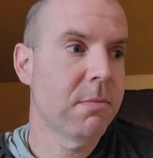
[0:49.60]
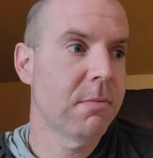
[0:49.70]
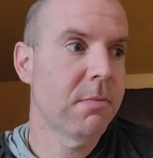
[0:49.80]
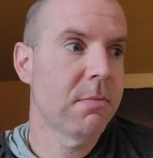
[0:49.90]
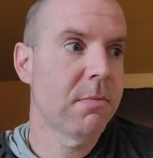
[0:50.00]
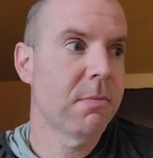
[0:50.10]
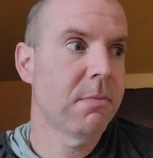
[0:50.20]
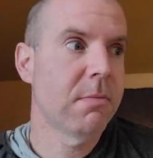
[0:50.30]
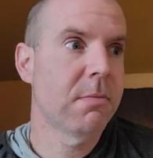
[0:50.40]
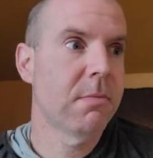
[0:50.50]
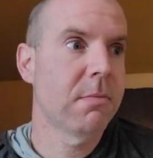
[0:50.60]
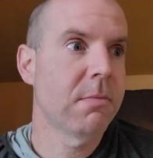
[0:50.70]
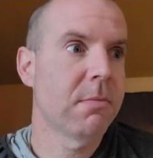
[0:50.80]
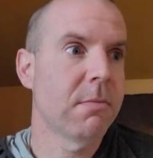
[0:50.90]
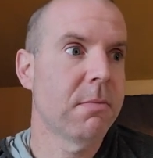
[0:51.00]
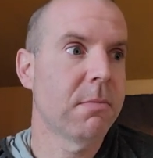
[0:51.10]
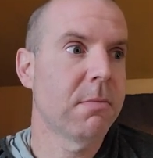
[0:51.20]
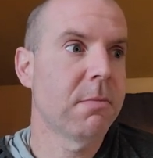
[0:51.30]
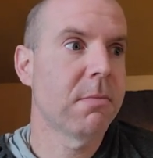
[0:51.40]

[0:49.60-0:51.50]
(no one is talking)